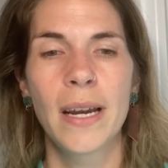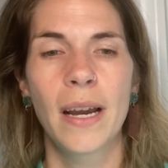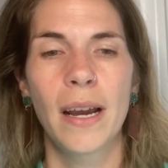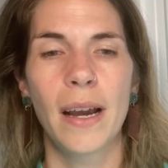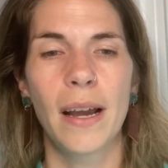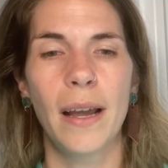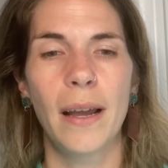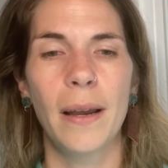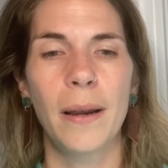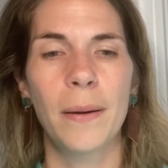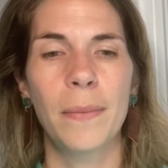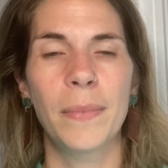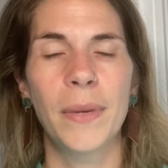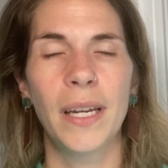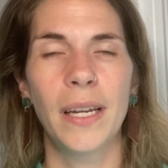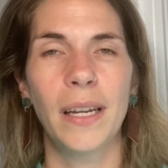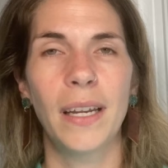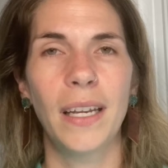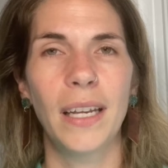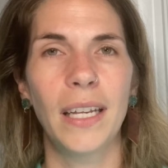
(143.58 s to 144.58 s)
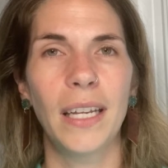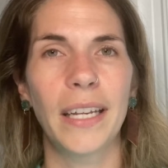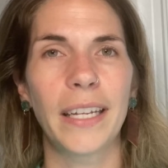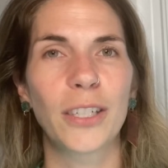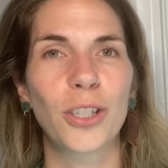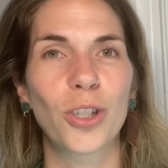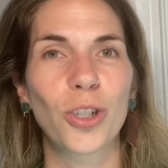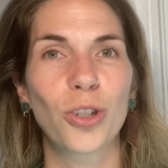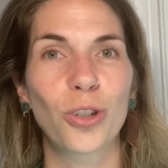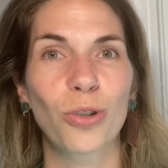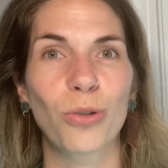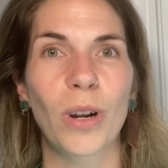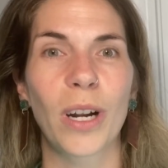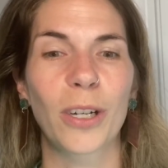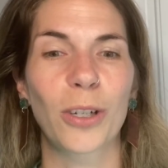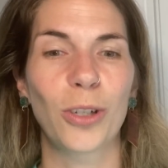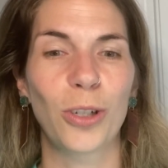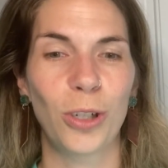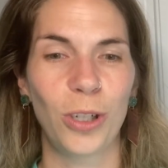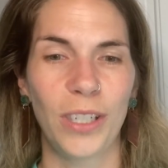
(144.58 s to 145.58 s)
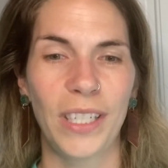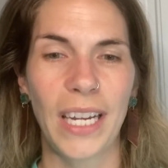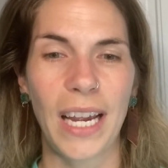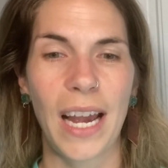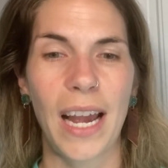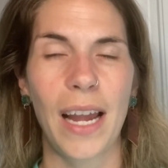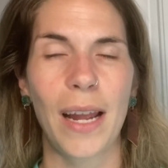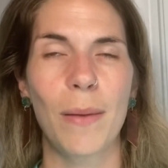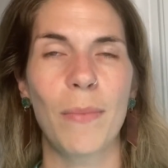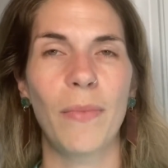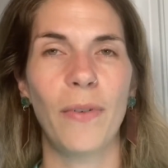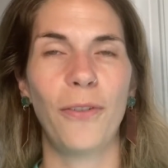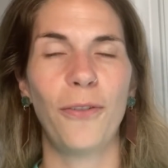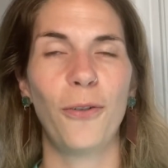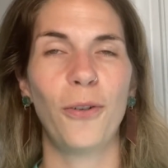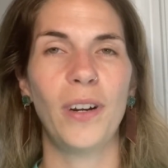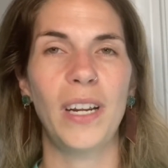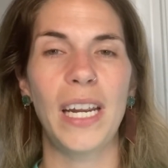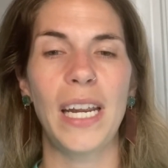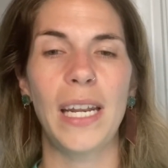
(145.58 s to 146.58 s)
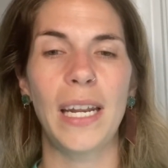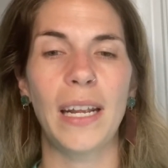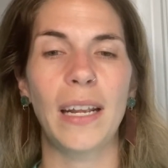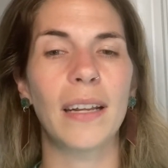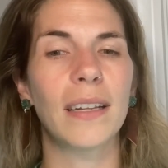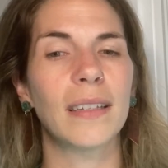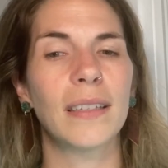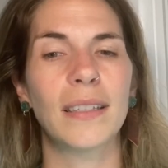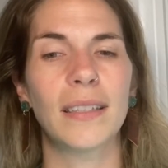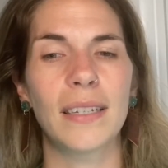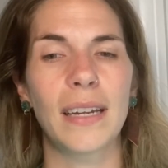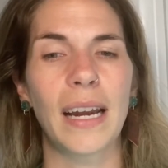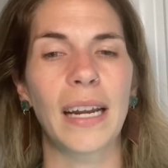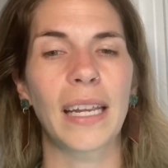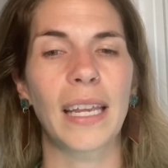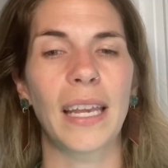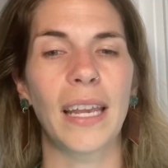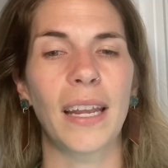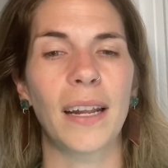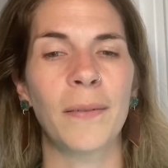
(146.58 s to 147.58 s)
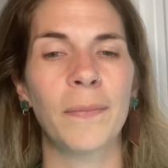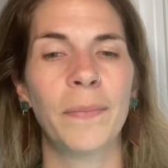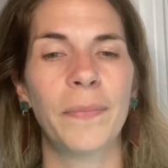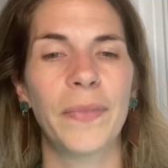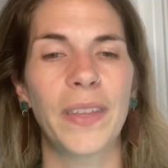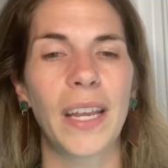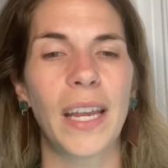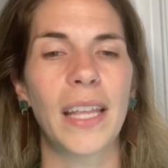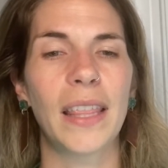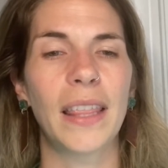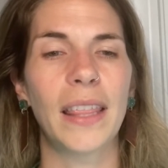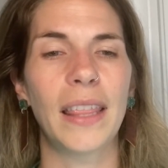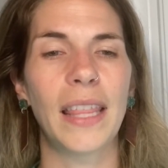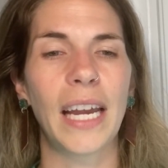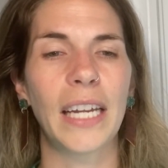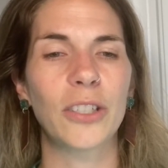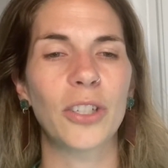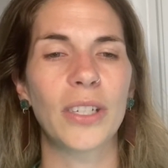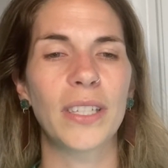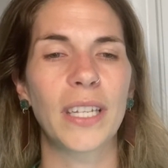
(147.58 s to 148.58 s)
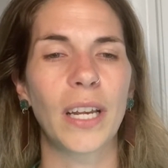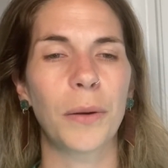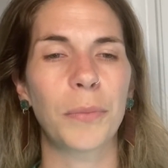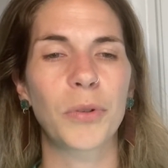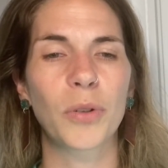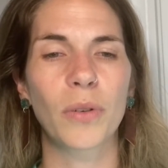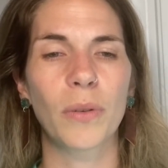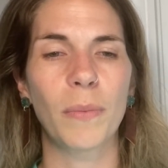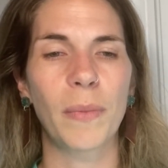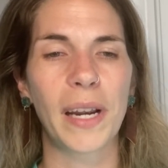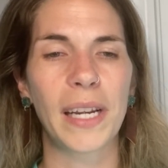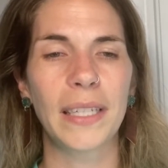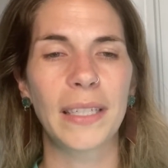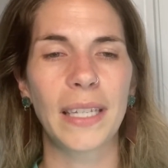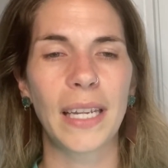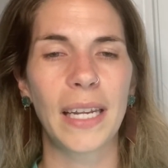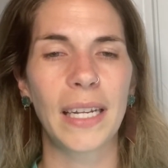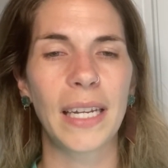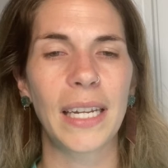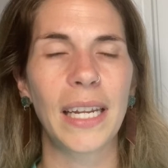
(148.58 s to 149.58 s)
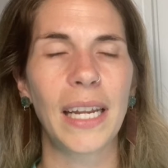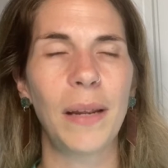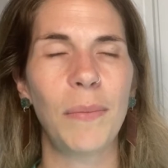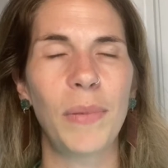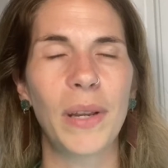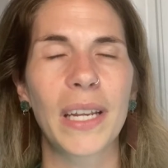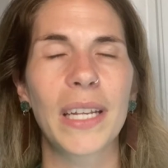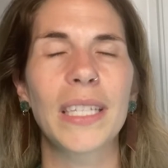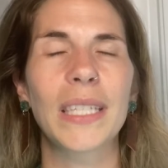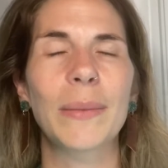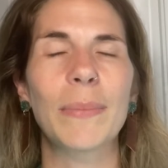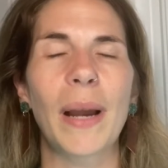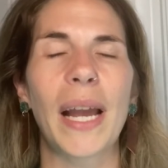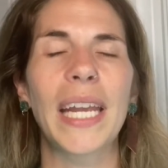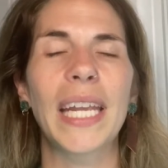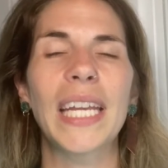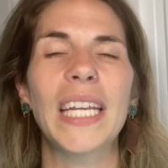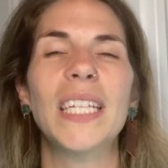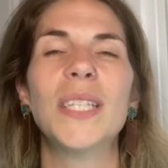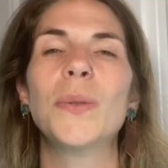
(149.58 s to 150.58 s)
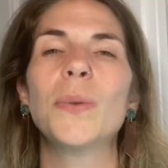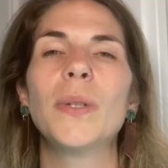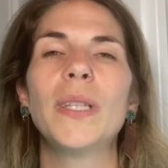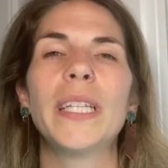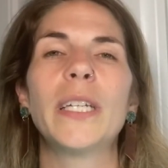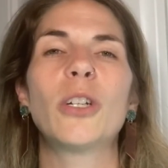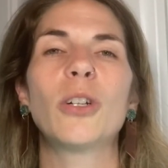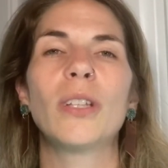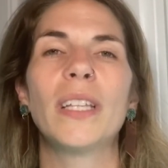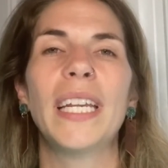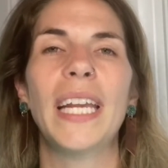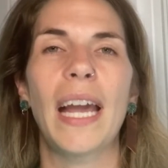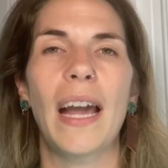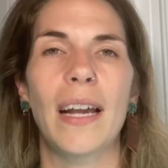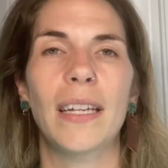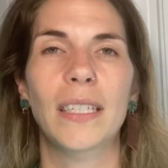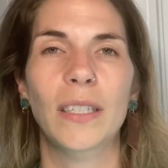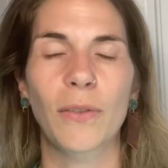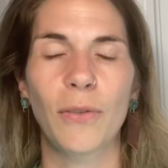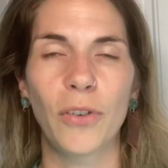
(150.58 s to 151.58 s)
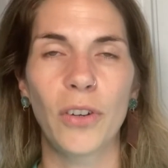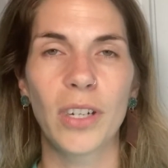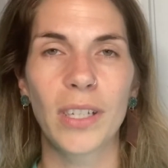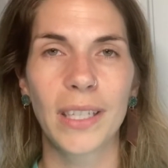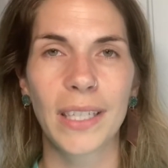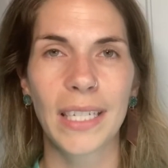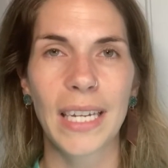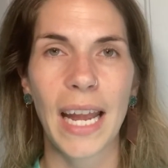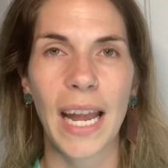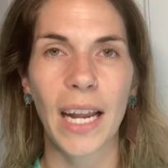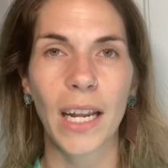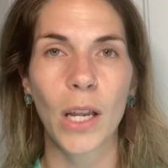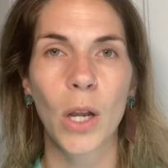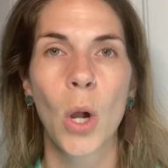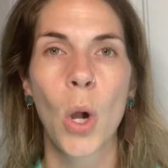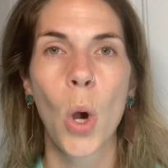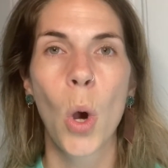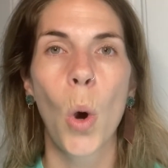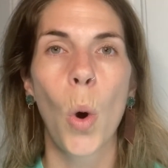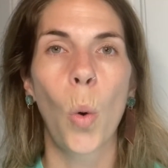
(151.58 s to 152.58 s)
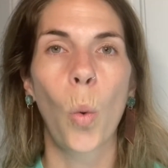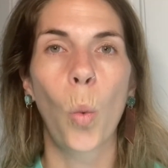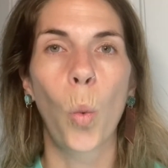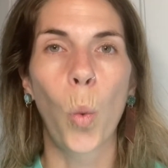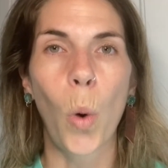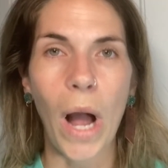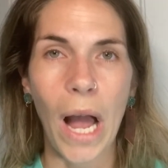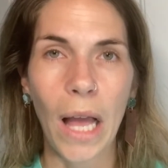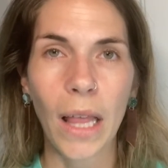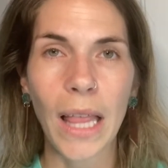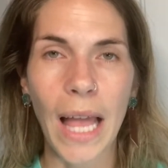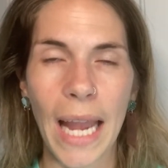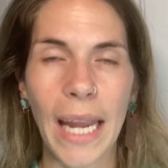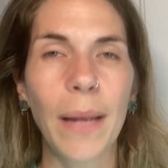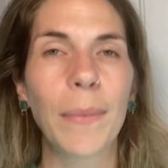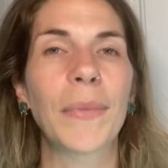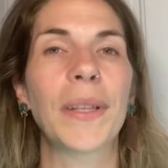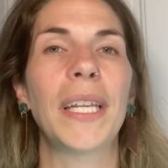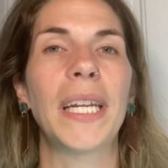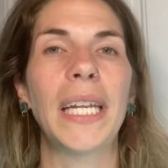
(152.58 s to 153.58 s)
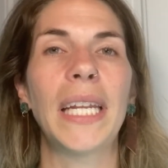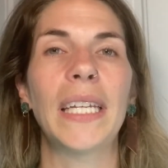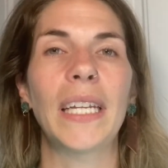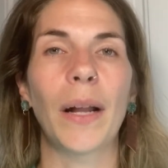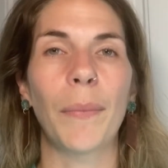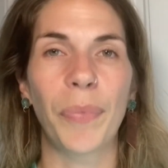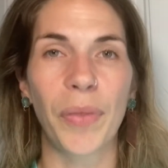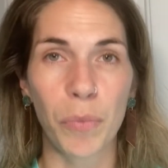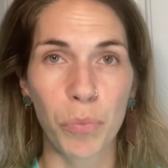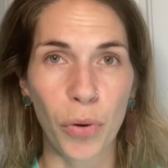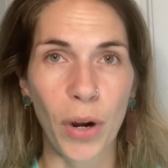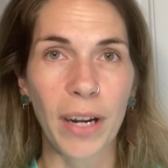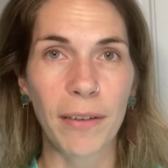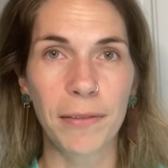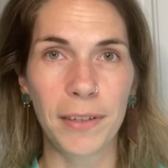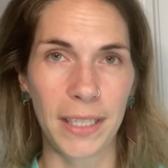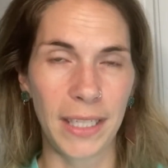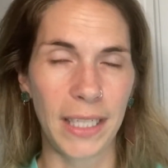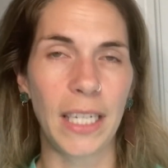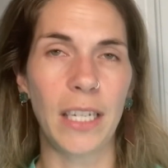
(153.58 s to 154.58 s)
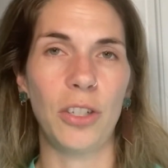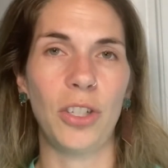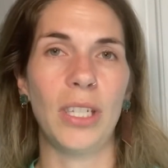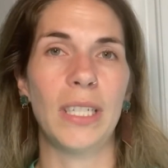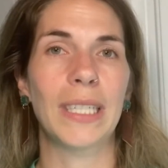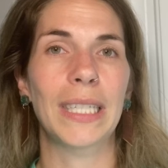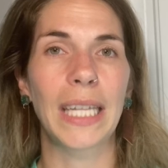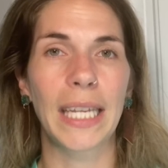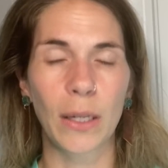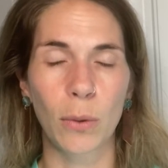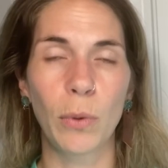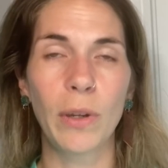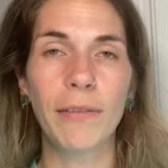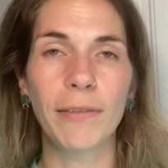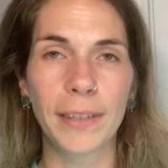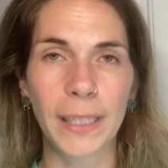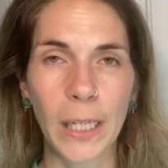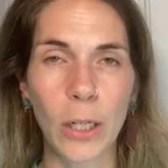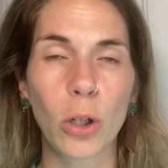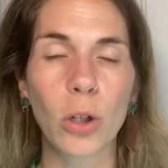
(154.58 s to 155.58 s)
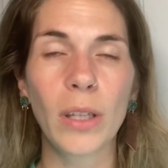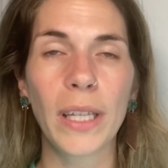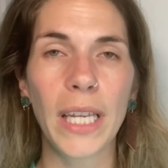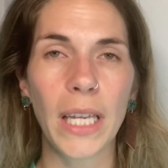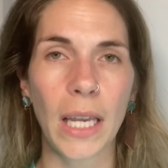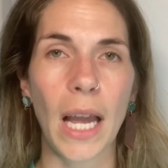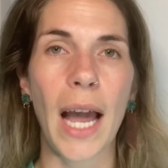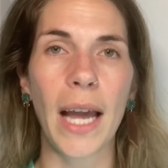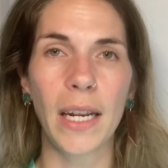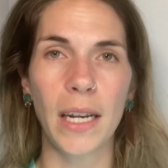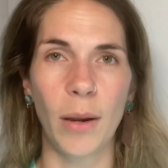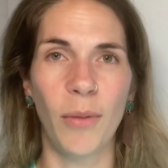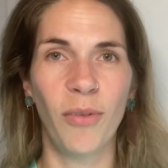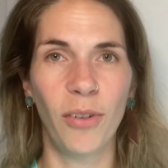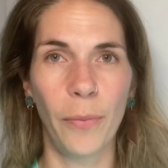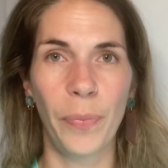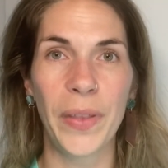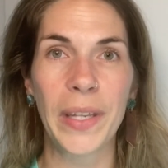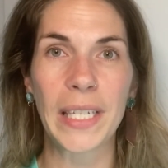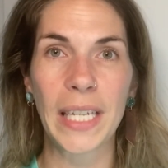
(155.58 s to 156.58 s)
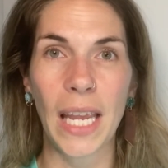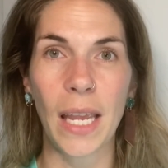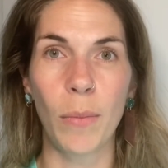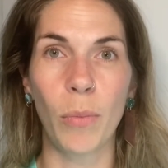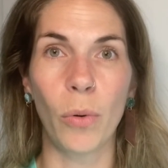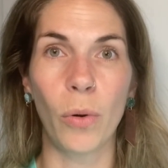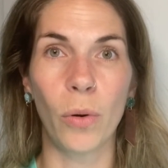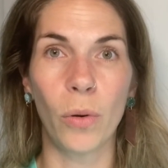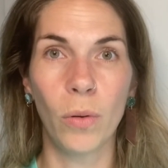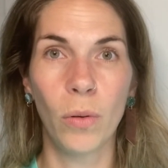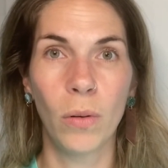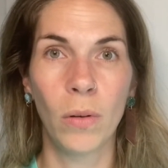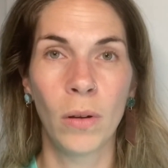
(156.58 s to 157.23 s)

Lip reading: a structured time for eating and snacking. And that just helps with my sanity, because my kids will literally ask for a snack while I am cleaning up the breakfast dishes. Like, we've literally gotten up from the table